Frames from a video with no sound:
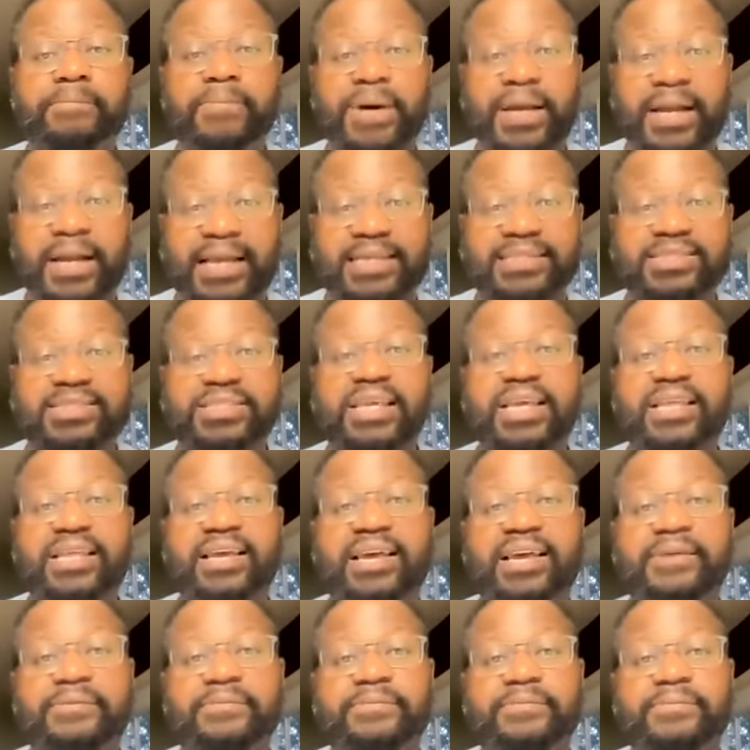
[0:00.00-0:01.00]
But I say
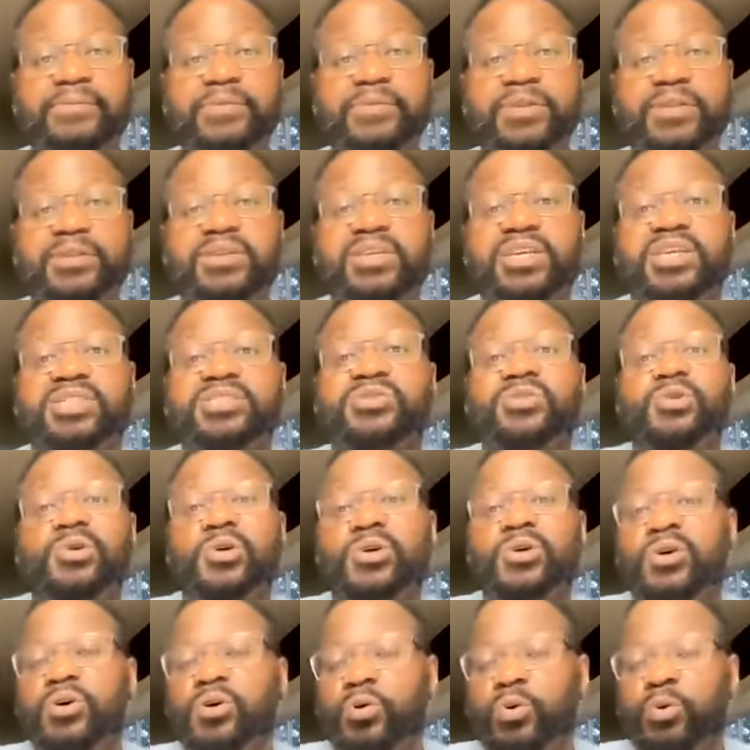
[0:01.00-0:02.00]
that because
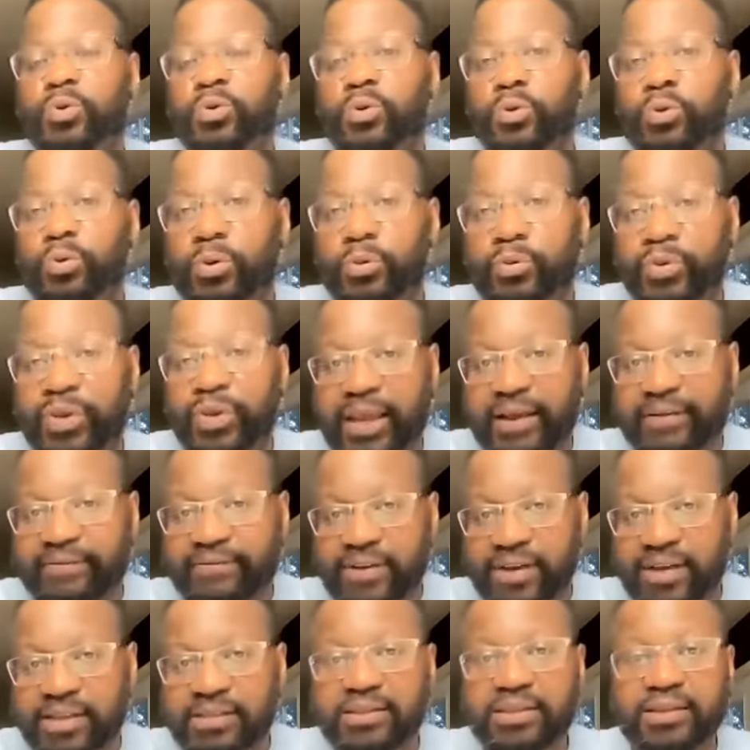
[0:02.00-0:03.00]
when we have
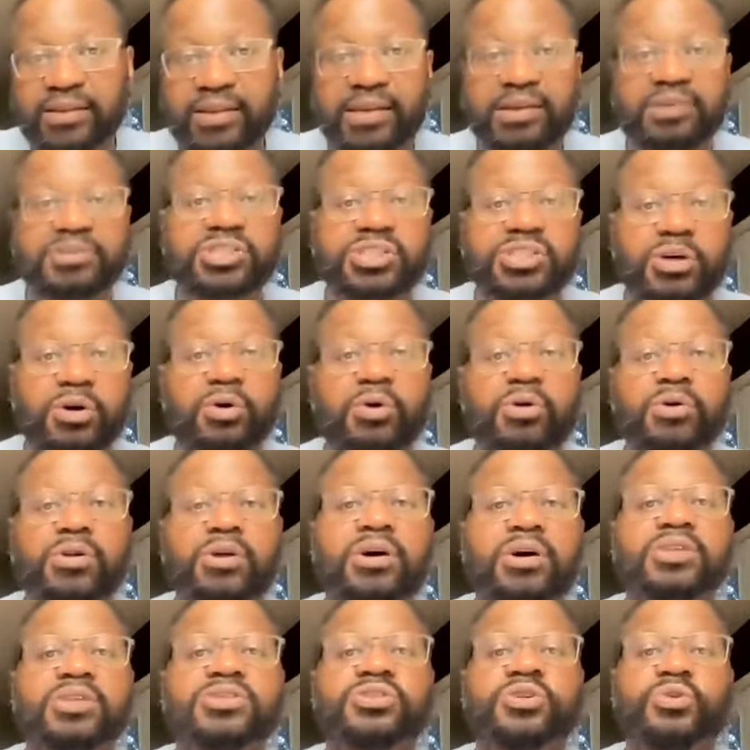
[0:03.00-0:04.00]
nothing else to hold
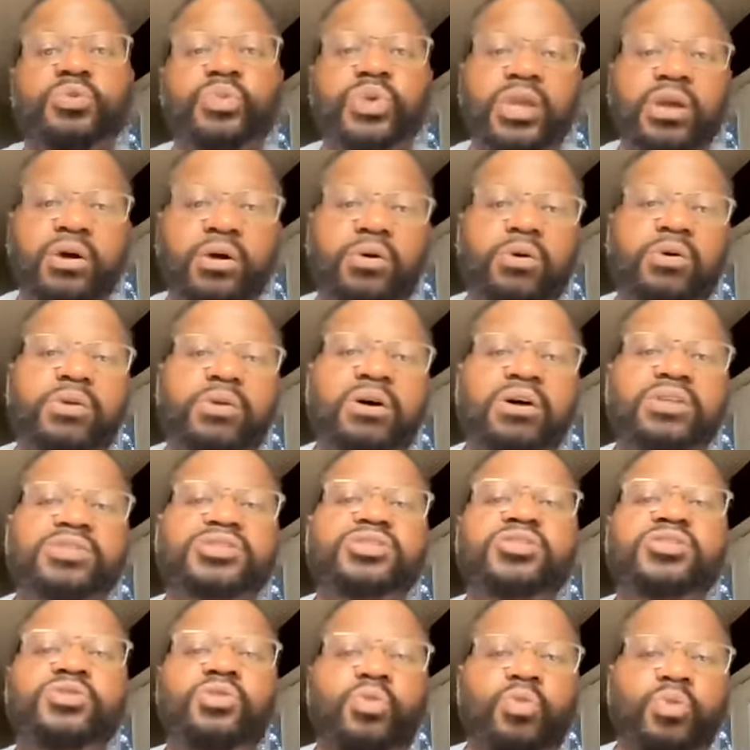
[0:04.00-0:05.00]
on to, we hold on
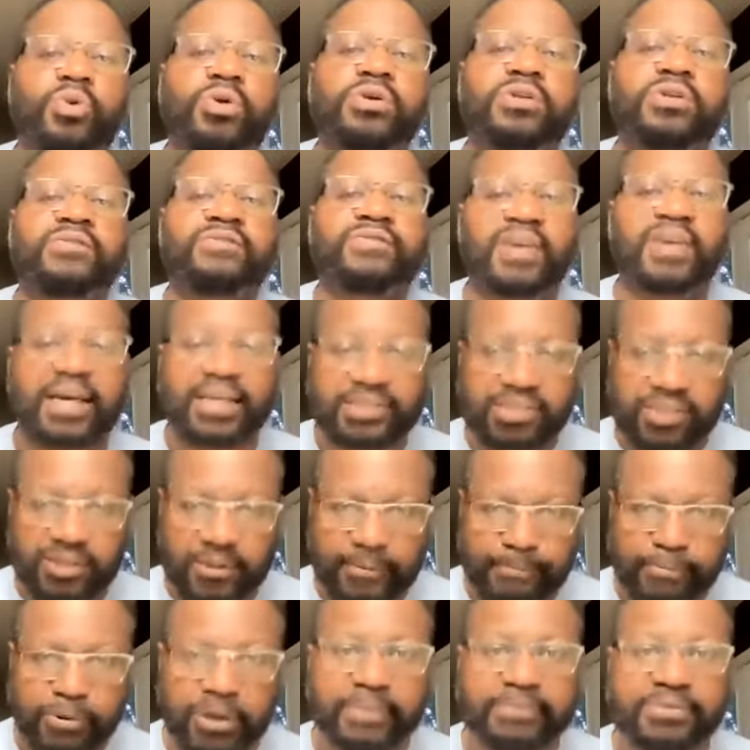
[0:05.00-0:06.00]
to the word of God, to the
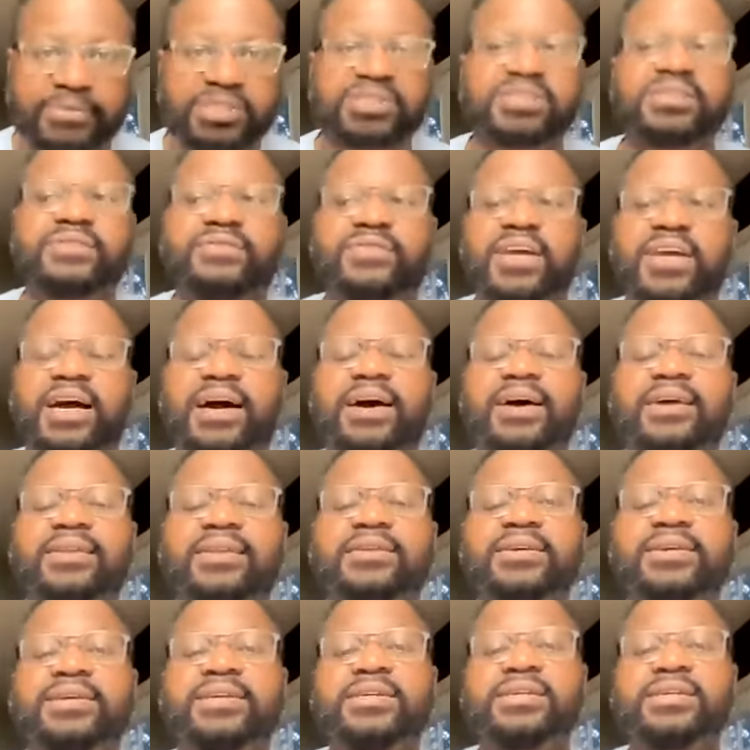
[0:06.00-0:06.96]
promises of God,